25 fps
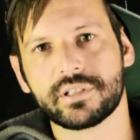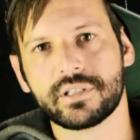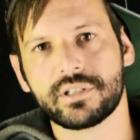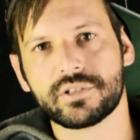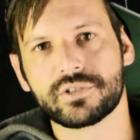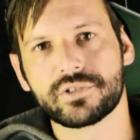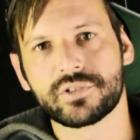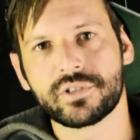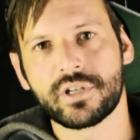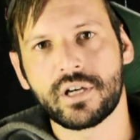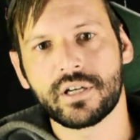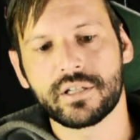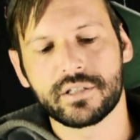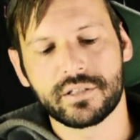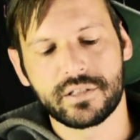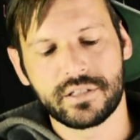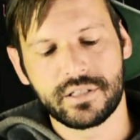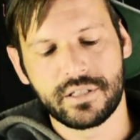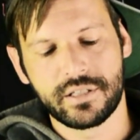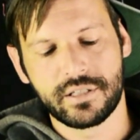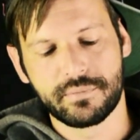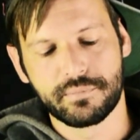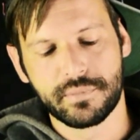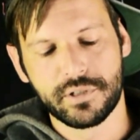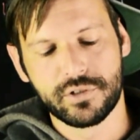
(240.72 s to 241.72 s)
inside
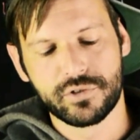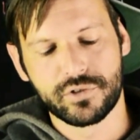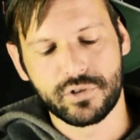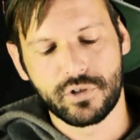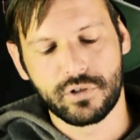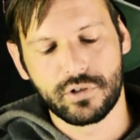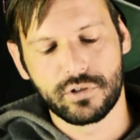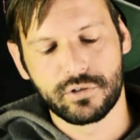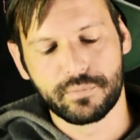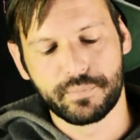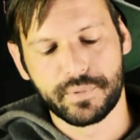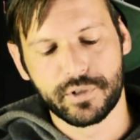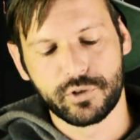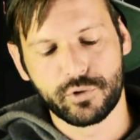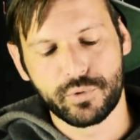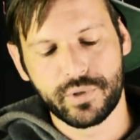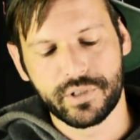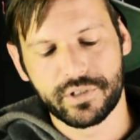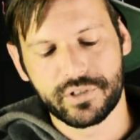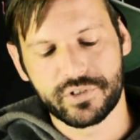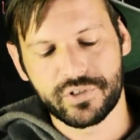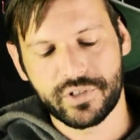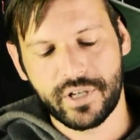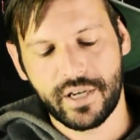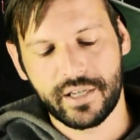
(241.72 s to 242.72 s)
the midsole,
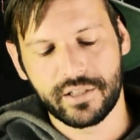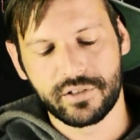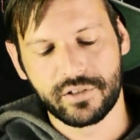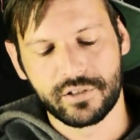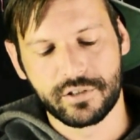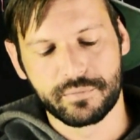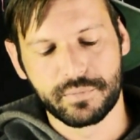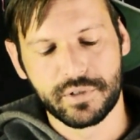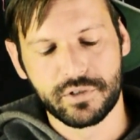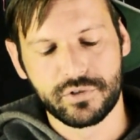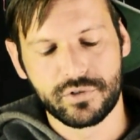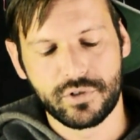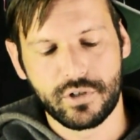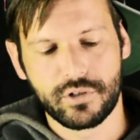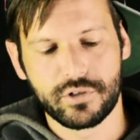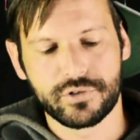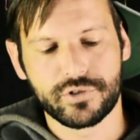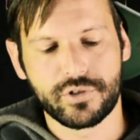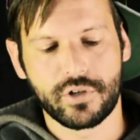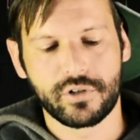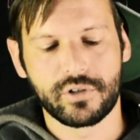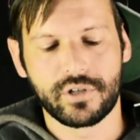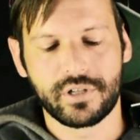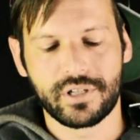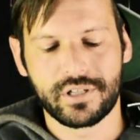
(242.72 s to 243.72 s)
between the skate and the midsole,
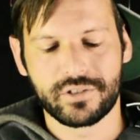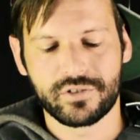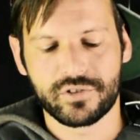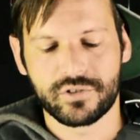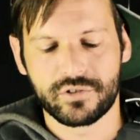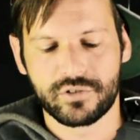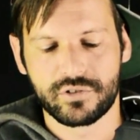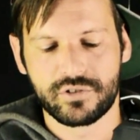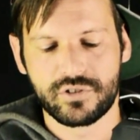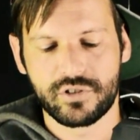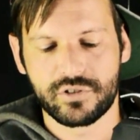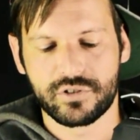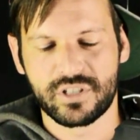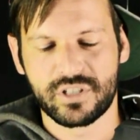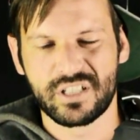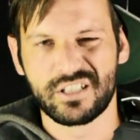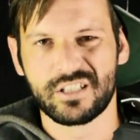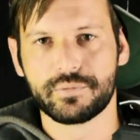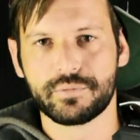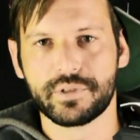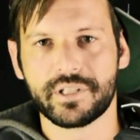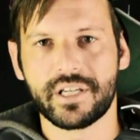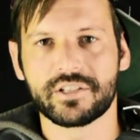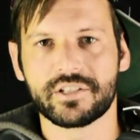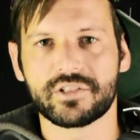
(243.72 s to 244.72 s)
so it just
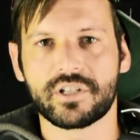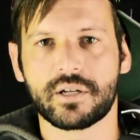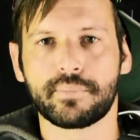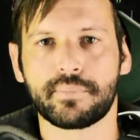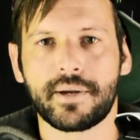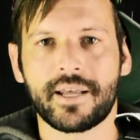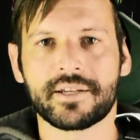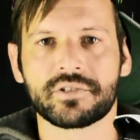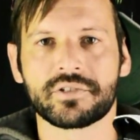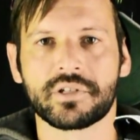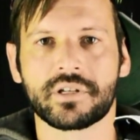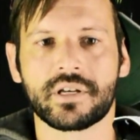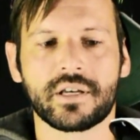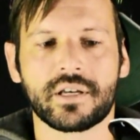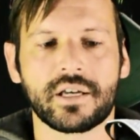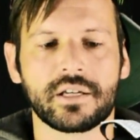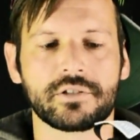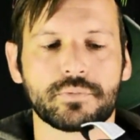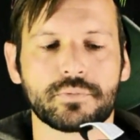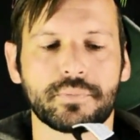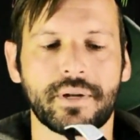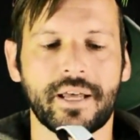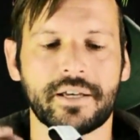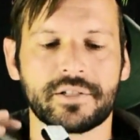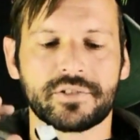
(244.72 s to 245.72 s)
eliminates that plastic
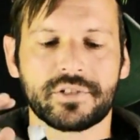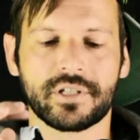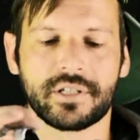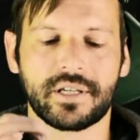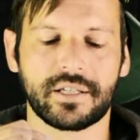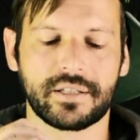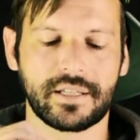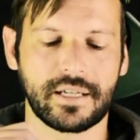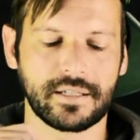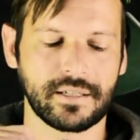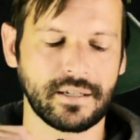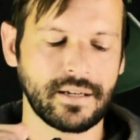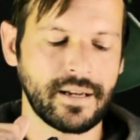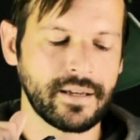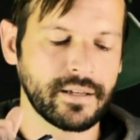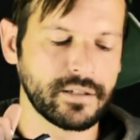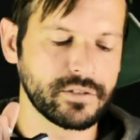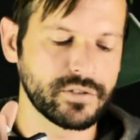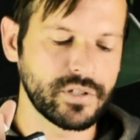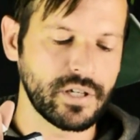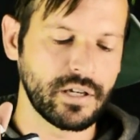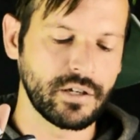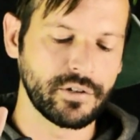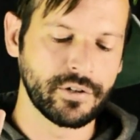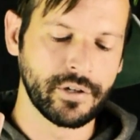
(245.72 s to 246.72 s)
against plastic and that clank
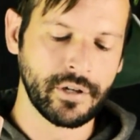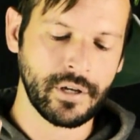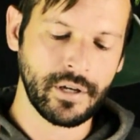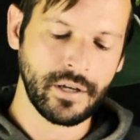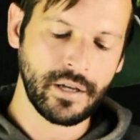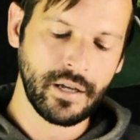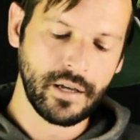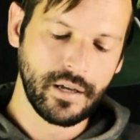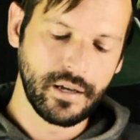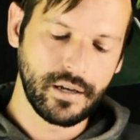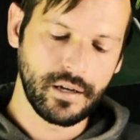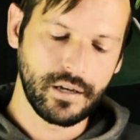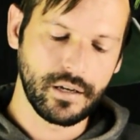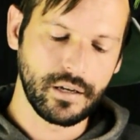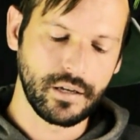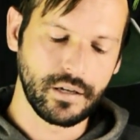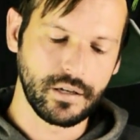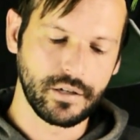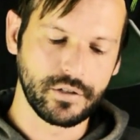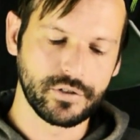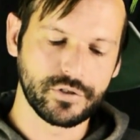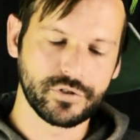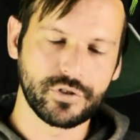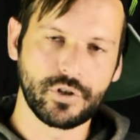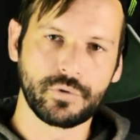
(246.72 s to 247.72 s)
sound.
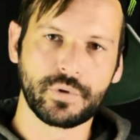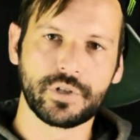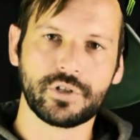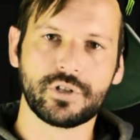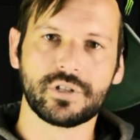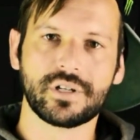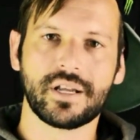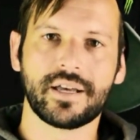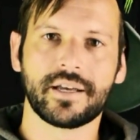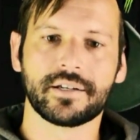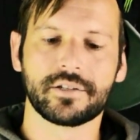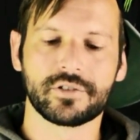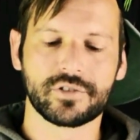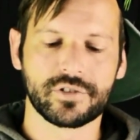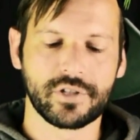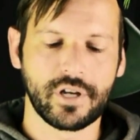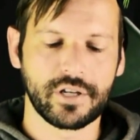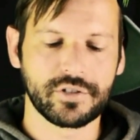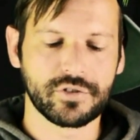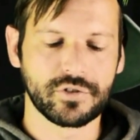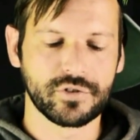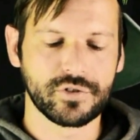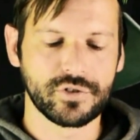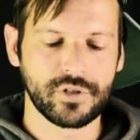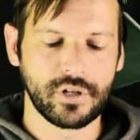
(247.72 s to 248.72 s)
So when you land, it's
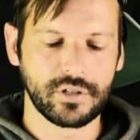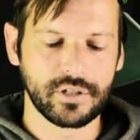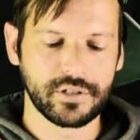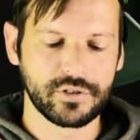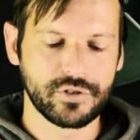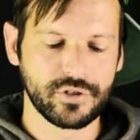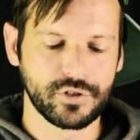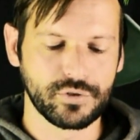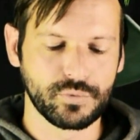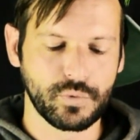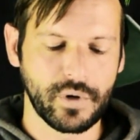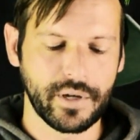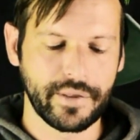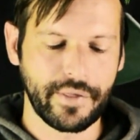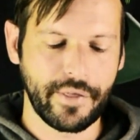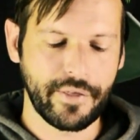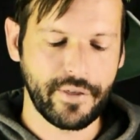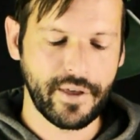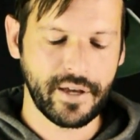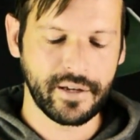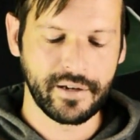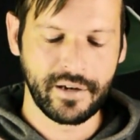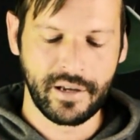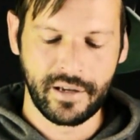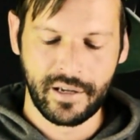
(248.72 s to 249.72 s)
nice and solid, just one
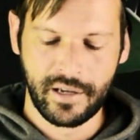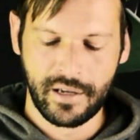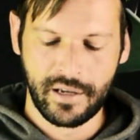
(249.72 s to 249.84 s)
thud,